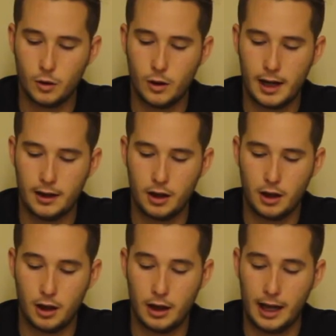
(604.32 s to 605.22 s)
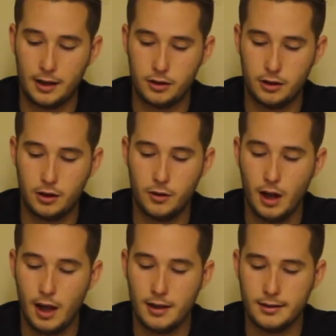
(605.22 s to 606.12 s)
or her hand to you,
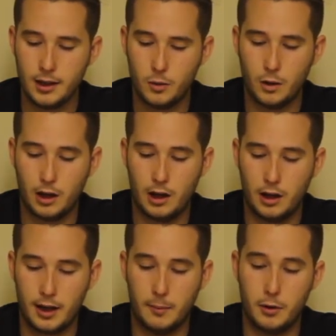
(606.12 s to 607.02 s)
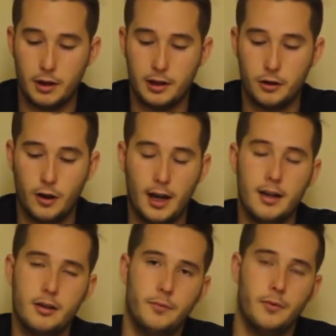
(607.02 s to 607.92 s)
take one card and put it in your
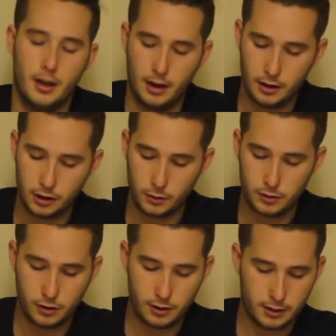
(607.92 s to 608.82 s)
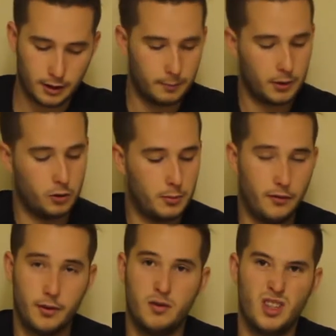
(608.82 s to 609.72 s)
hand. So as soon as I built my
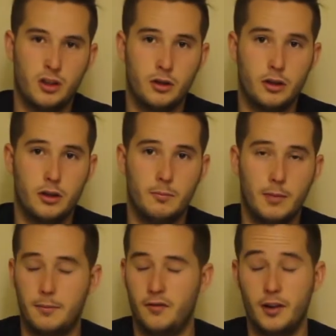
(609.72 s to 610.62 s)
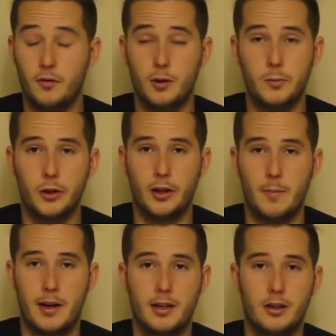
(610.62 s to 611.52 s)
fifth room in
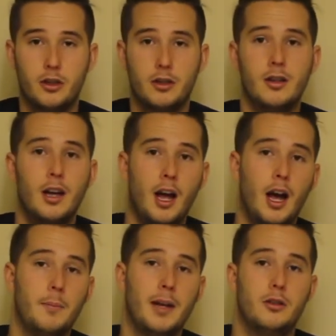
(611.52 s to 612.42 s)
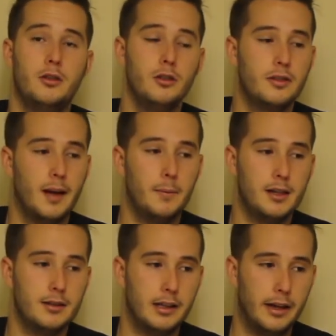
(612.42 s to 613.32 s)
my dungeon, I'd be able to use that
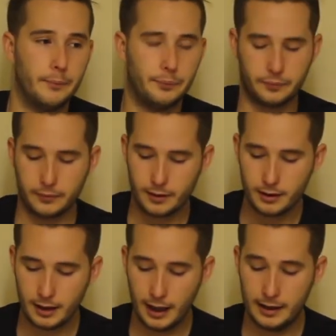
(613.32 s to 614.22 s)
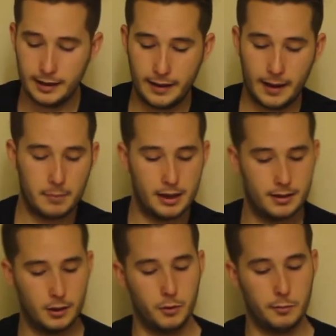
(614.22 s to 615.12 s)
ability, and then that
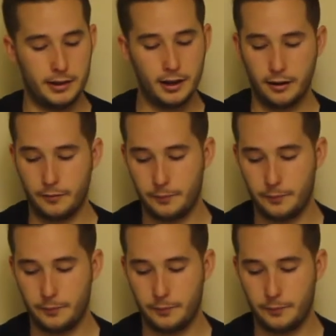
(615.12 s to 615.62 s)
ability would be done.